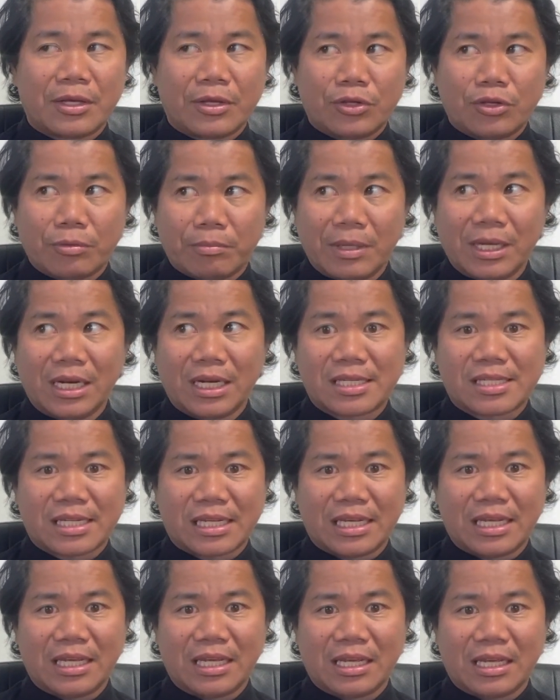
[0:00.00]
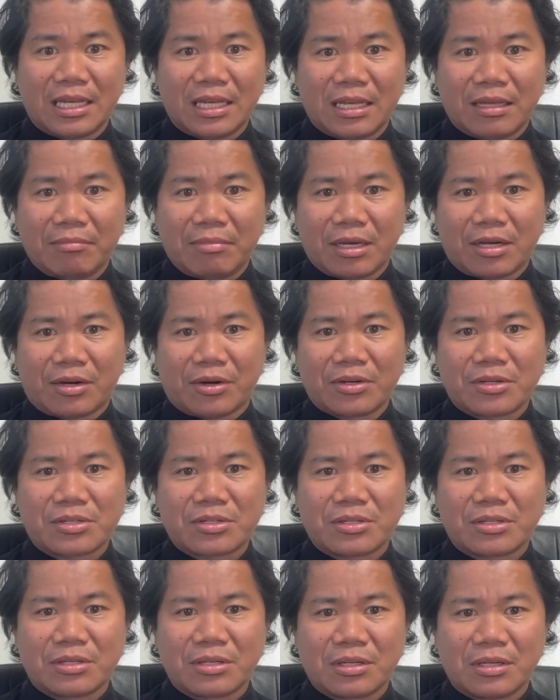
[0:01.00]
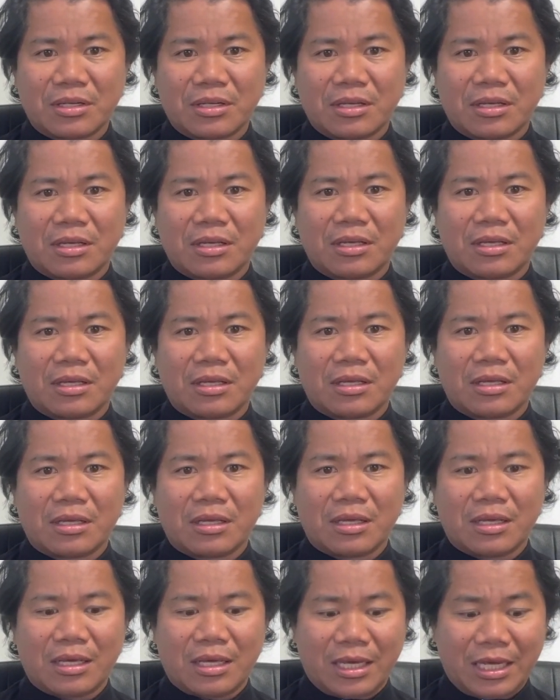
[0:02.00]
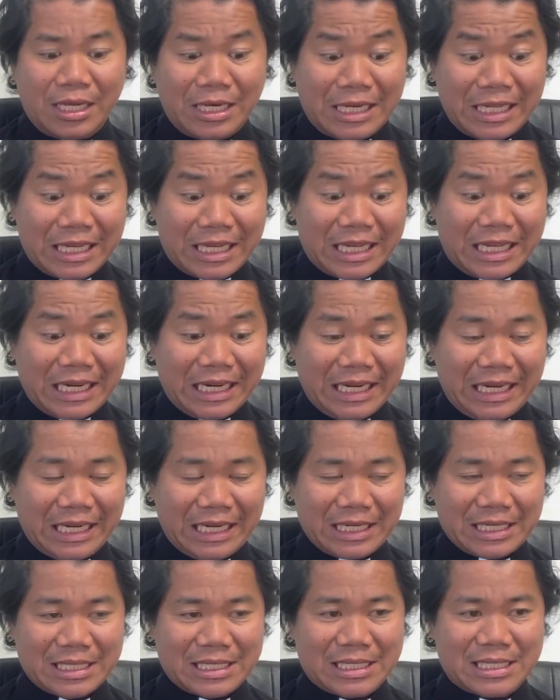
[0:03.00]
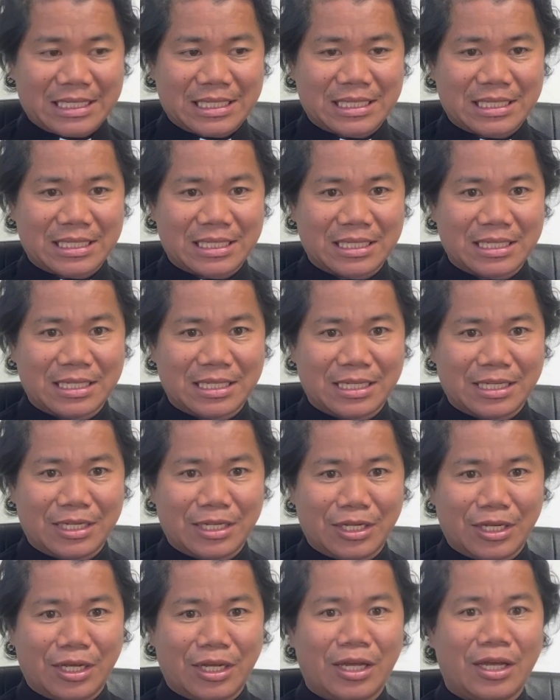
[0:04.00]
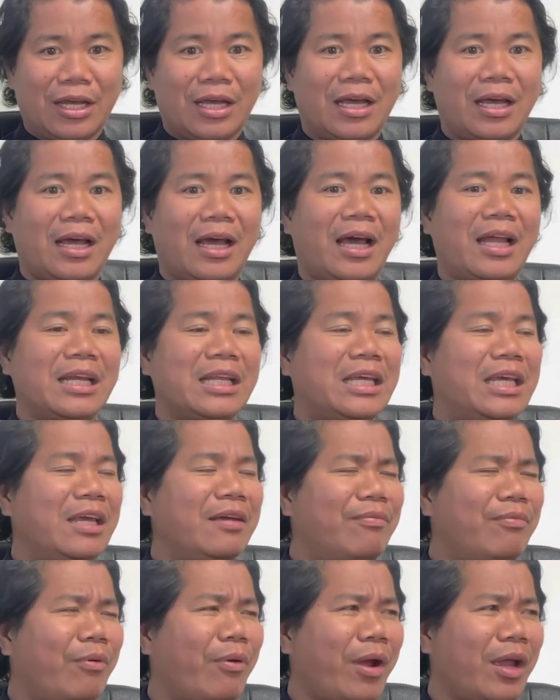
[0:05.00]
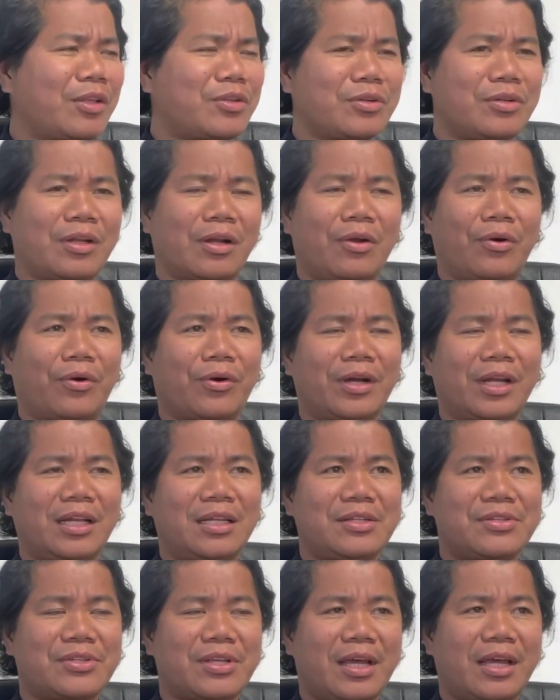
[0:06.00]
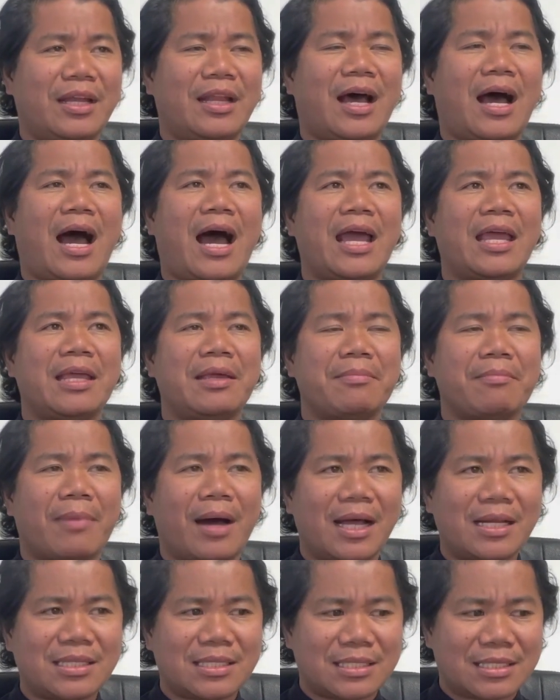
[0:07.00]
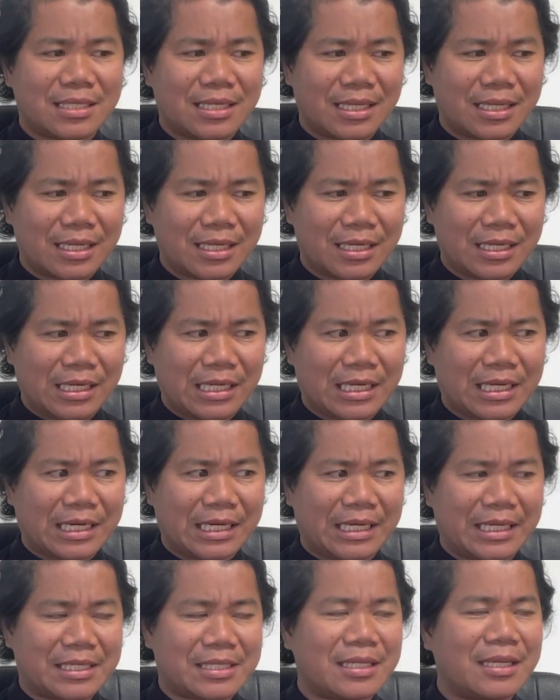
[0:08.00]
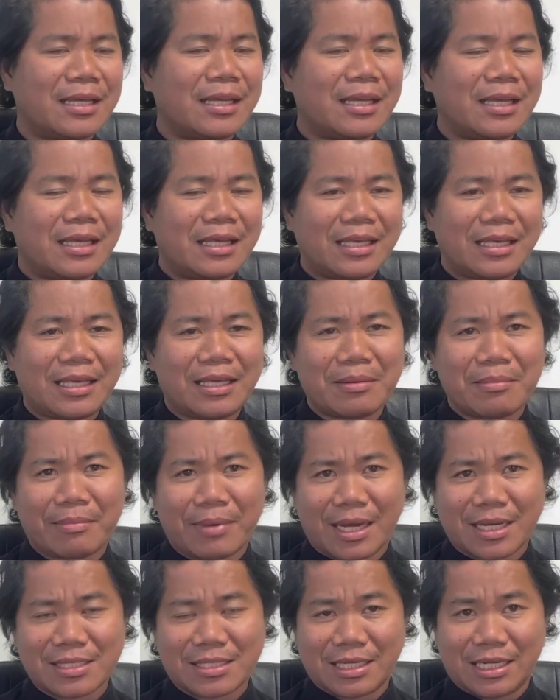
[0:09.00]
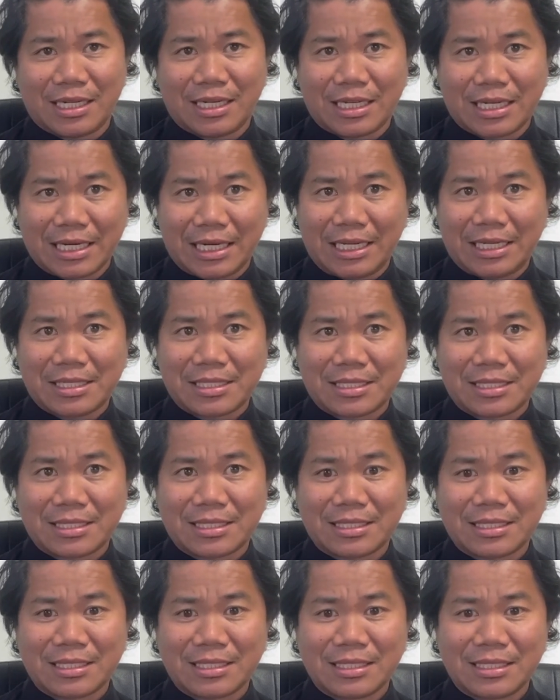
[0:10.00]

Humility, because he decreased and gave way to the Lord. And he said, I must decrease, he must increase.